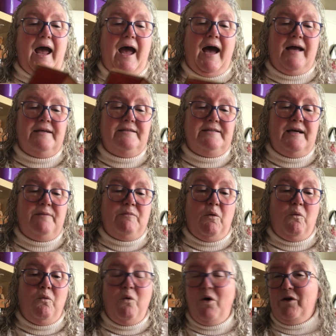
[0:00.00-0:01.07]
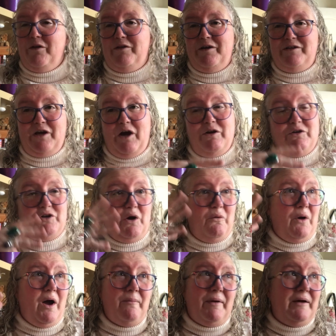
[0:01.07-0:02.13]
and one that
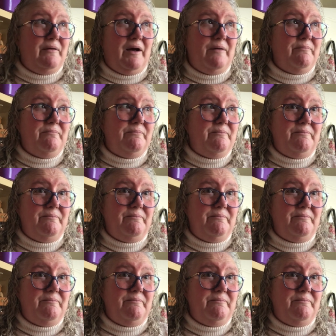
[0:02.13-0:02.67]
I